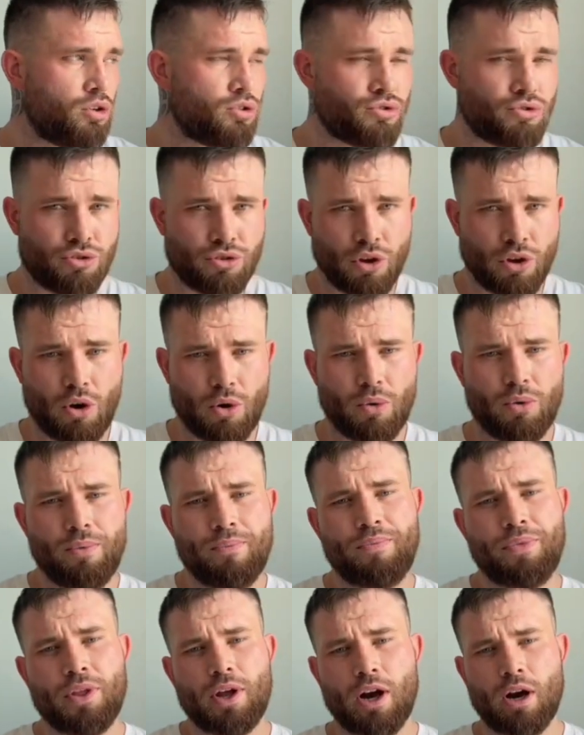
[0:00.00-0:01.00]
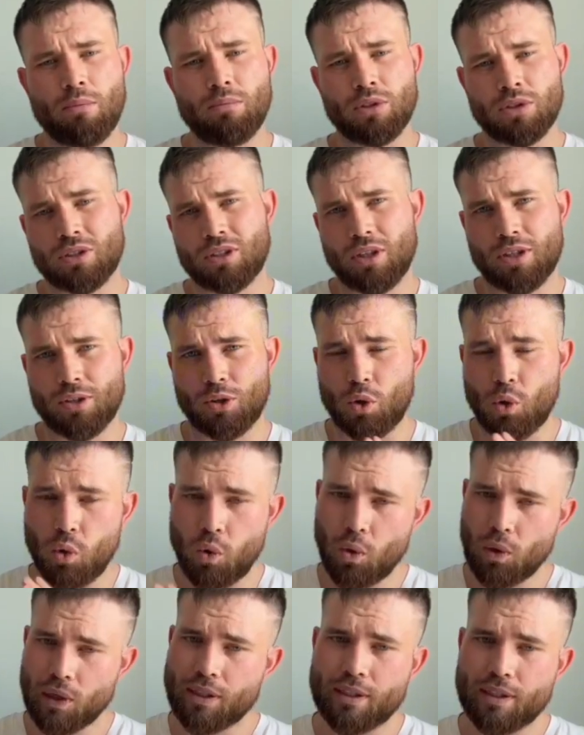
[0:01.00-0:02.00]
So I'm just going to
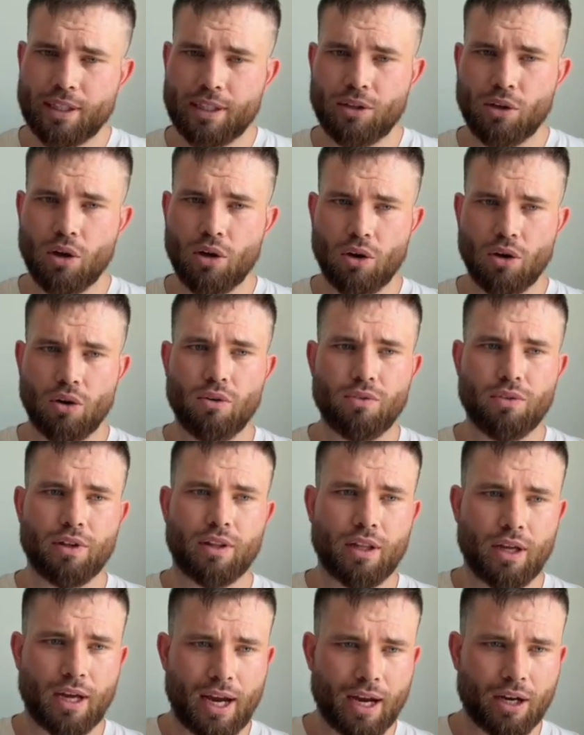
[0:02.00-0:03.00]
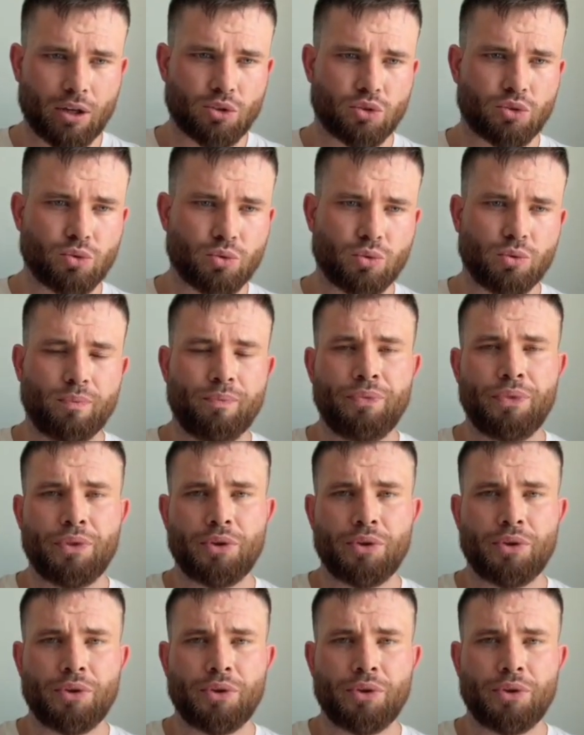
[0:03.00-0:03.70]
quickly go over the actual